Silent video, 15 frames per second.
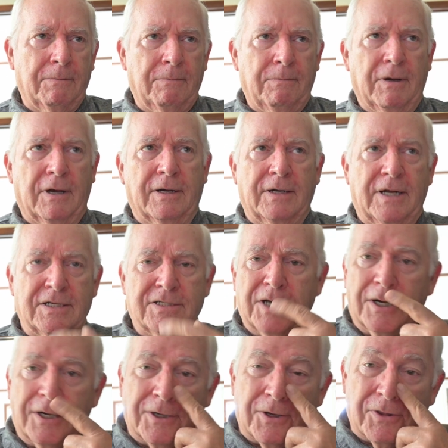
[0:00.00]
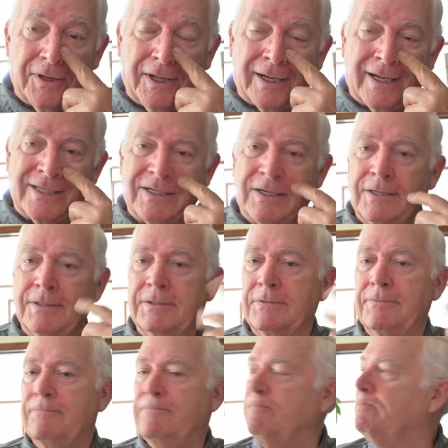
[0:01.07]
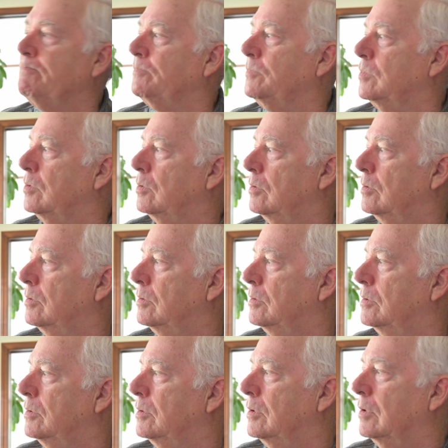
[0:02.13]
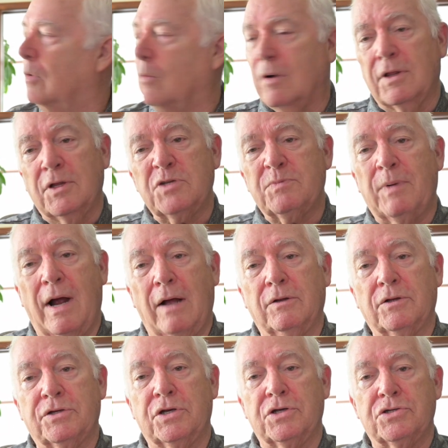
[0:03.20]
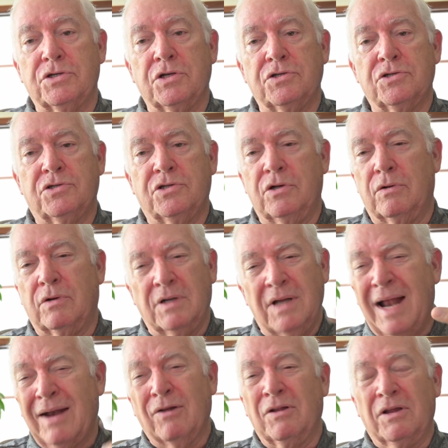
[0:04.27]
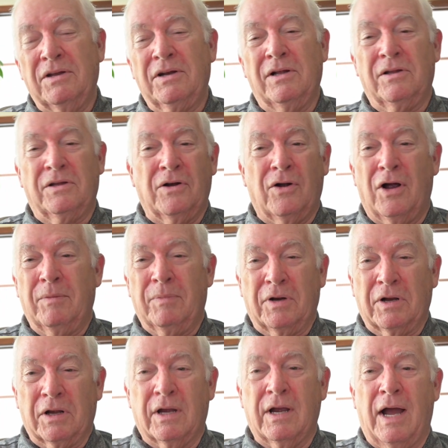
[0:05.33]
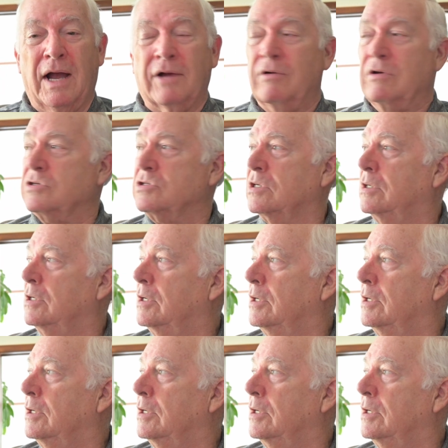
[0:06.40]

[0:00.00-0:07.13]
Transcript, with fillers: But I started to think, I said, you know, what do these politicians do? And not only in Illinois, but in Congress.